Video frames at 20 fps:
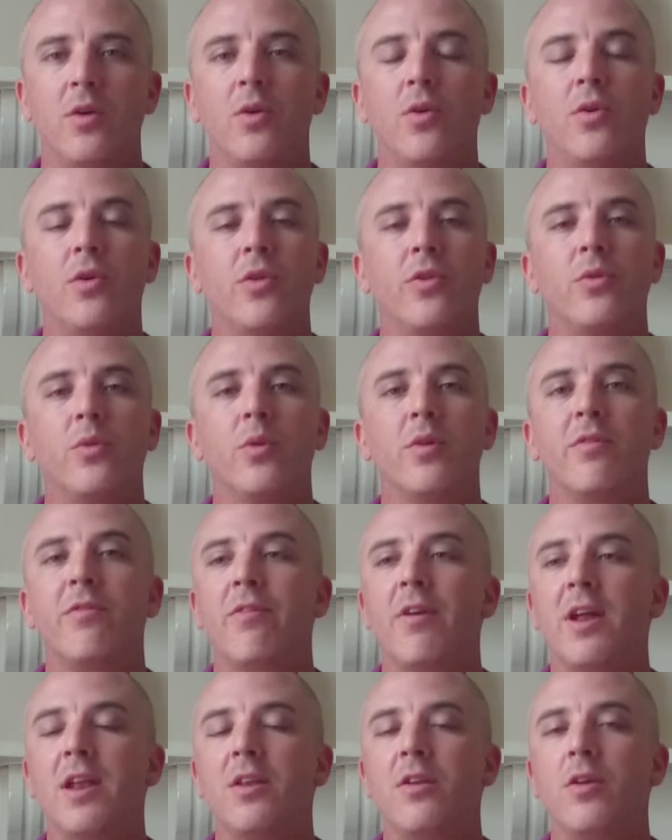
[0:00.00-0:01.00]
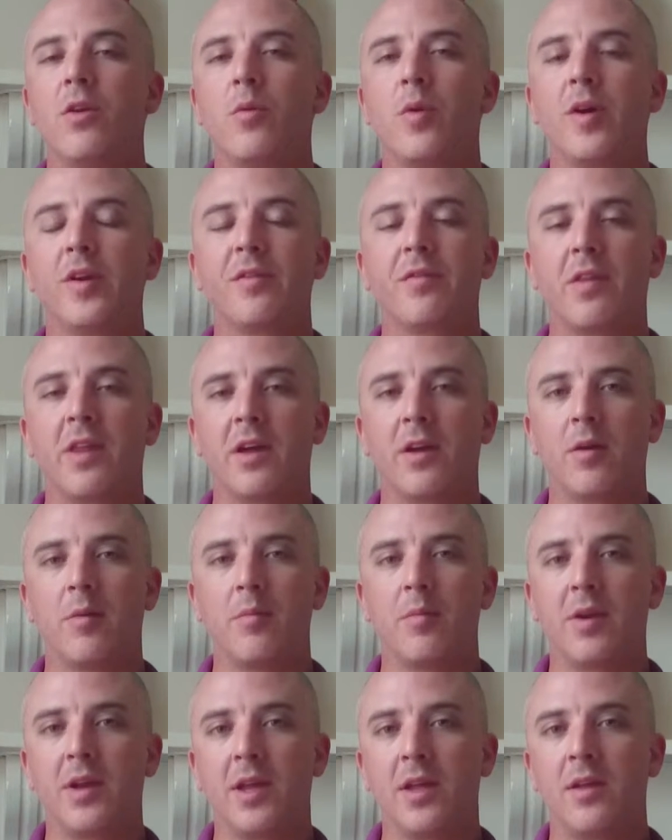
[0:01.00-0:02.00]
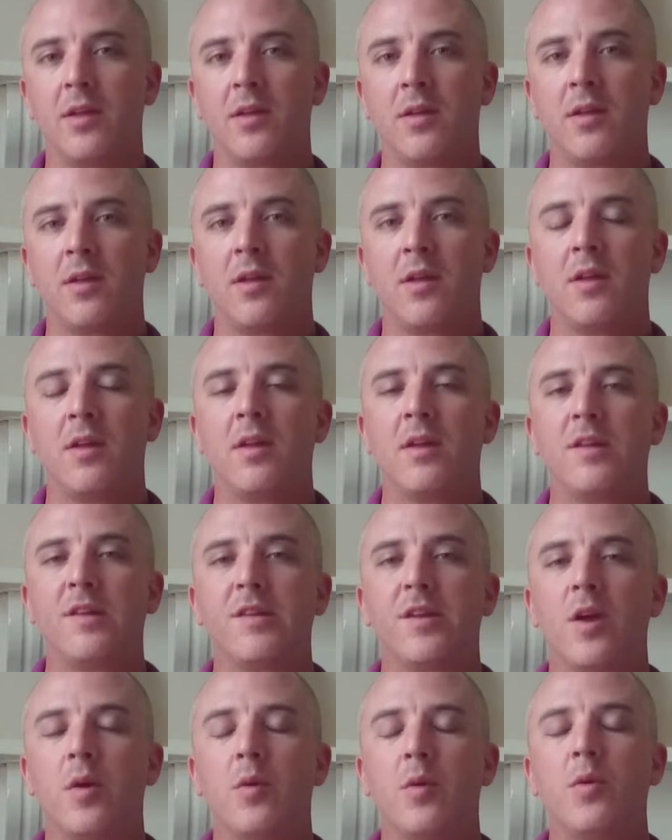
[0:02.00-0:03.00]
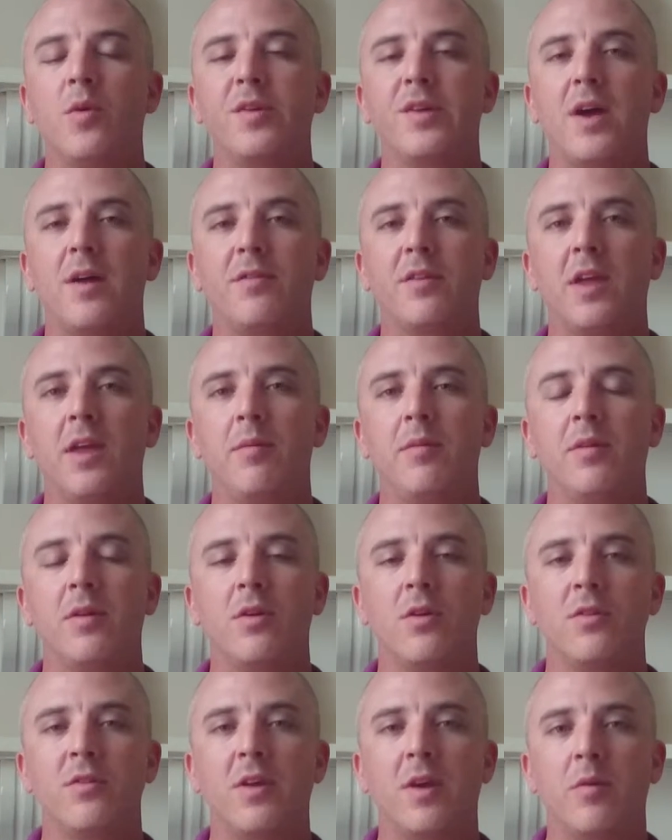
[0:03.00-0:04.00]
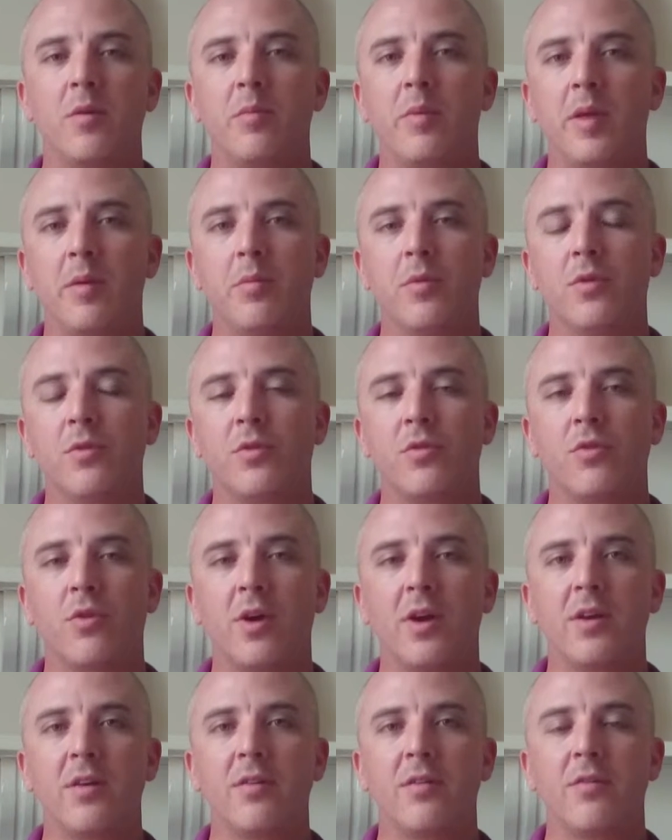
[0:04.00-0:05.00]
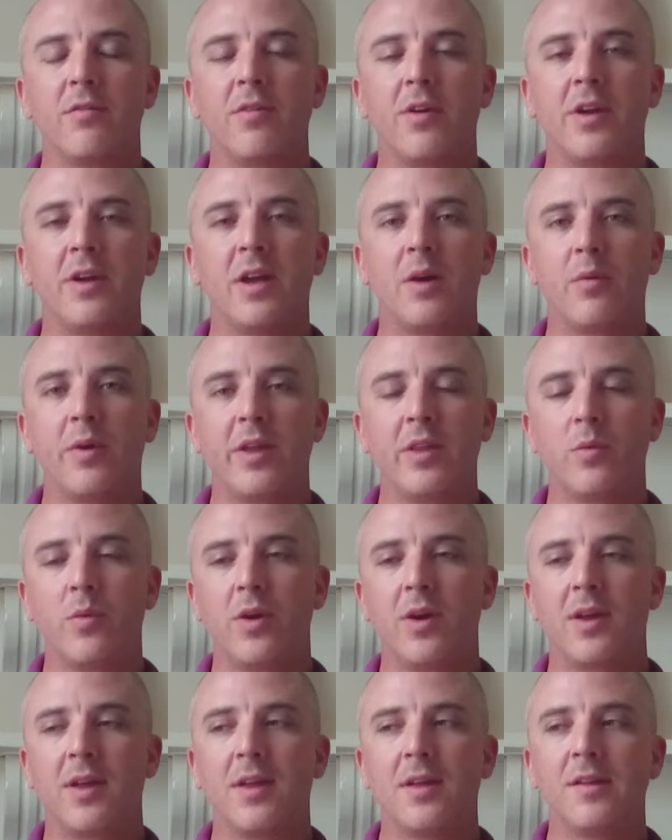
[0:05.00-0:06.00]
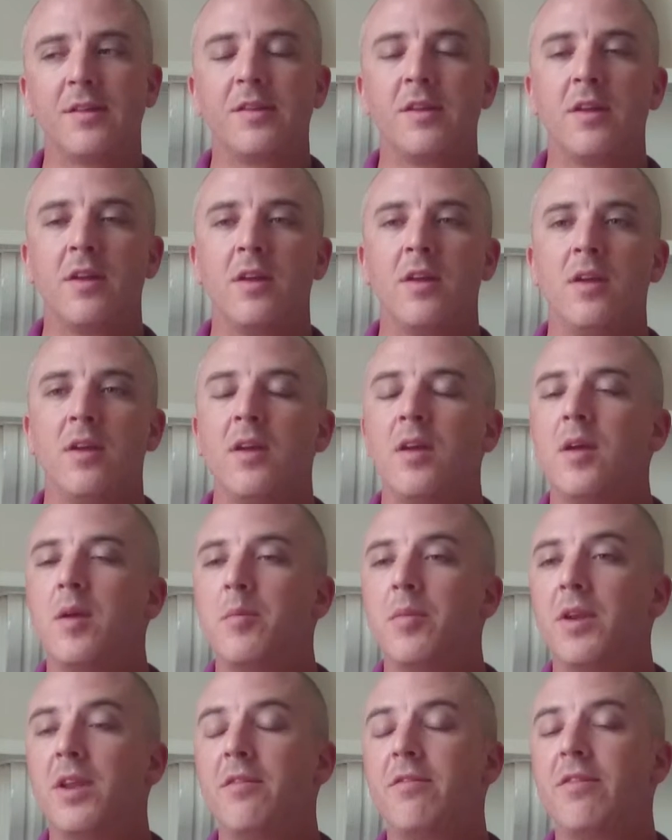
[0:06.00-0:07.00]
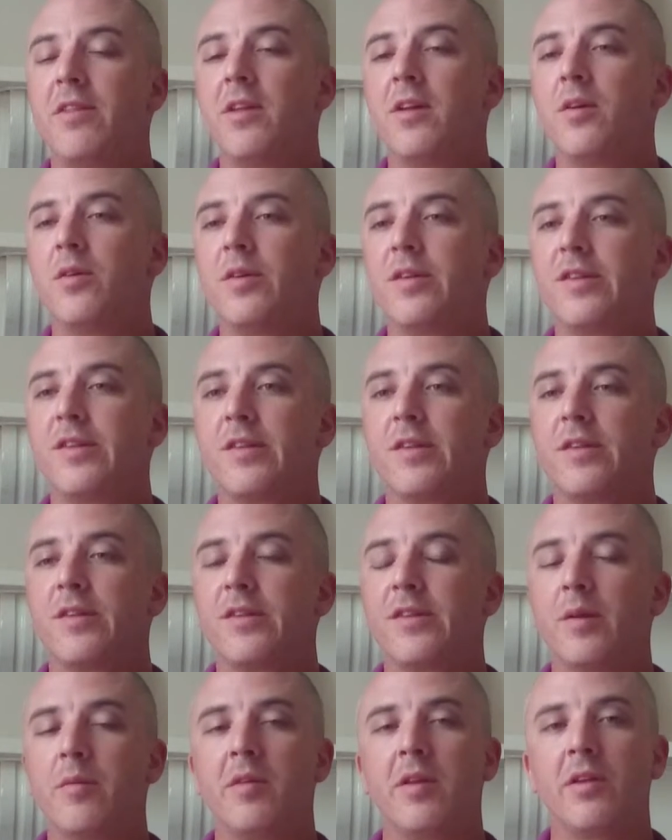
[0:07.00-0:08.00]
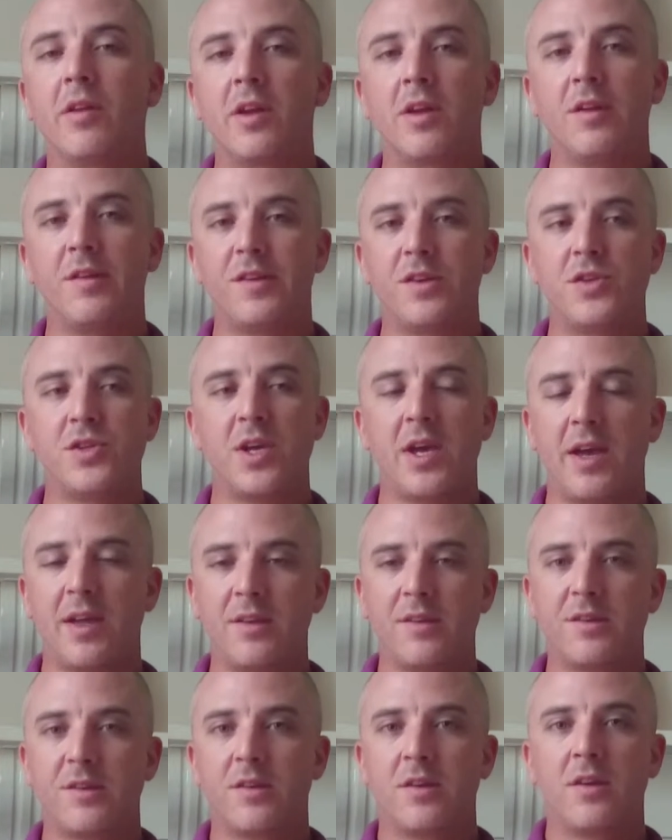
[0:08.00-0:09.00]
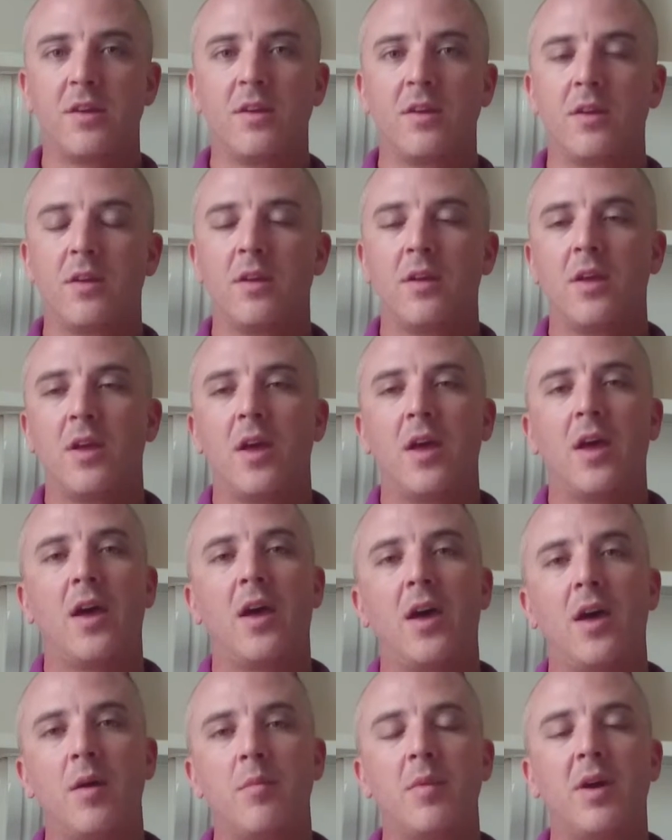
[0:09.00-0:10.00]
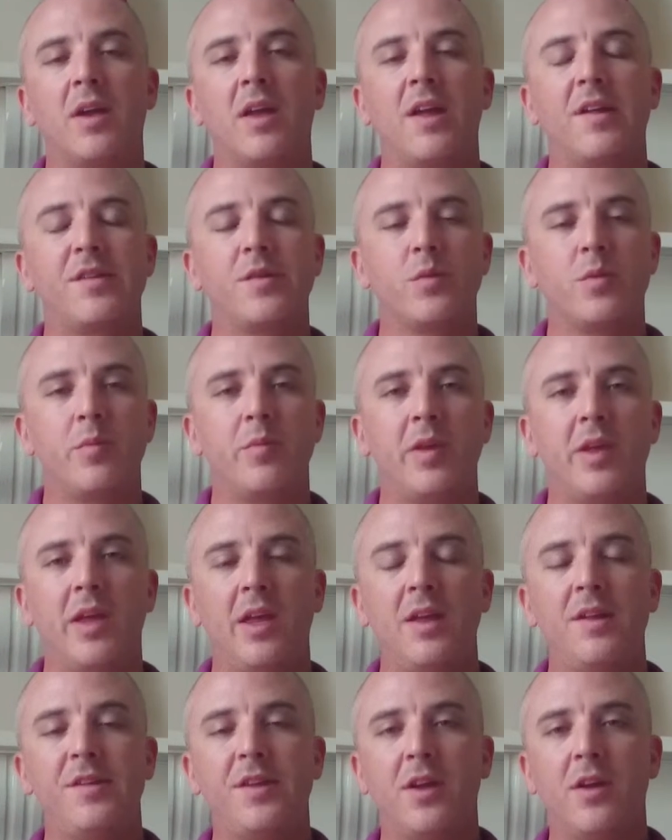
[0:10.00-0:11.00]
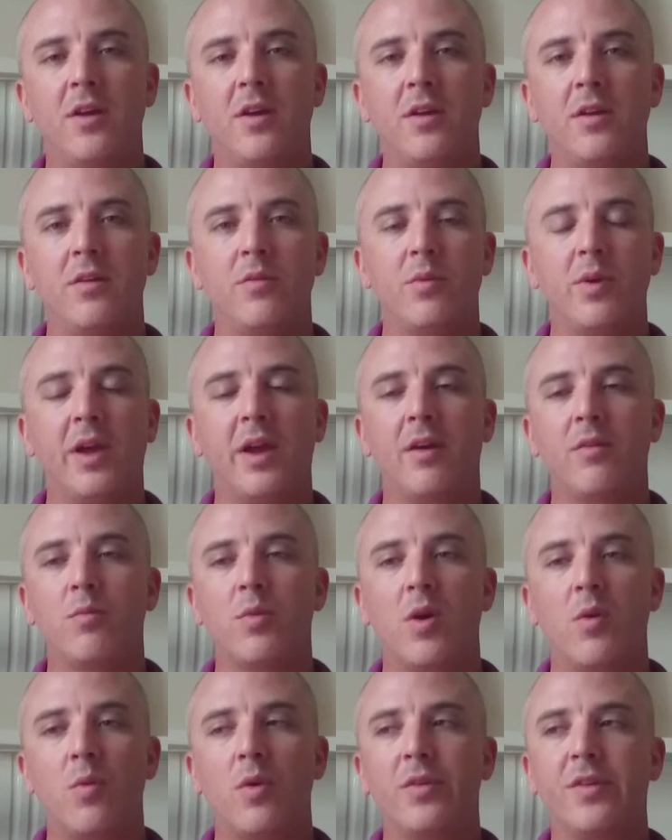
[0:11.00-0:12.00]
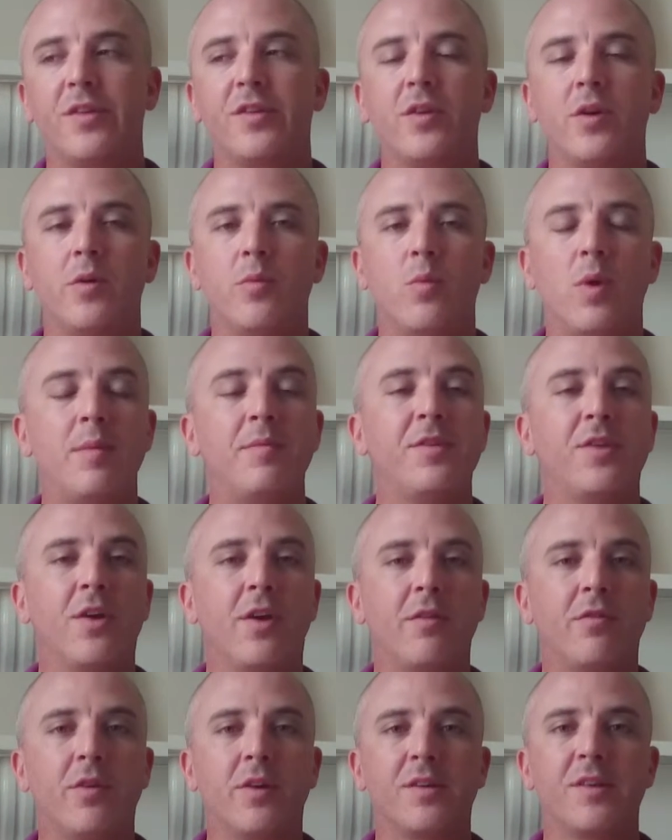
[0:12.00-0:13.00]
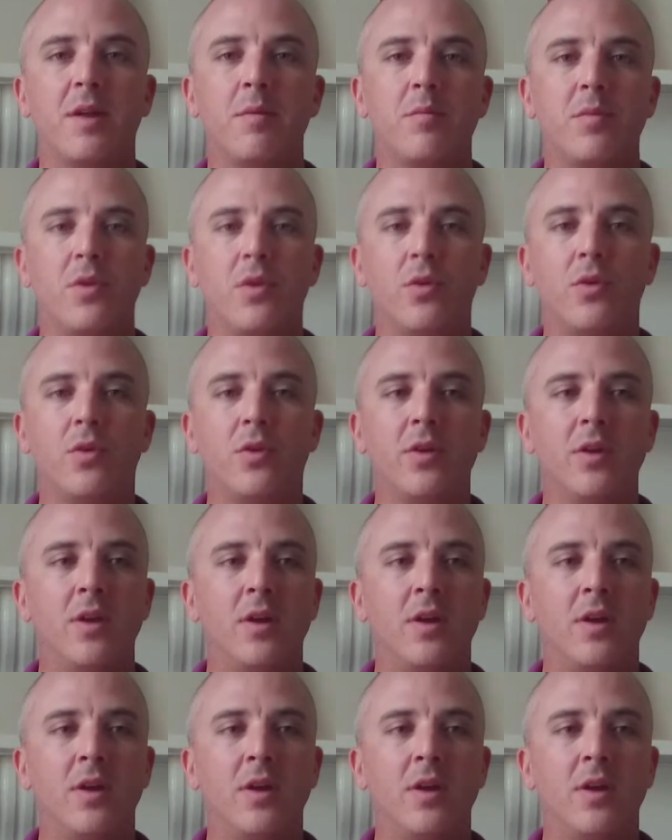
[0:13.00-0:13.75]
or through a friend who works for that company. So we always have to keep in contact with people to try and find out where the work is. But if there was something like you suggest, I guess it would be easier. We have a one-stop website, for example, or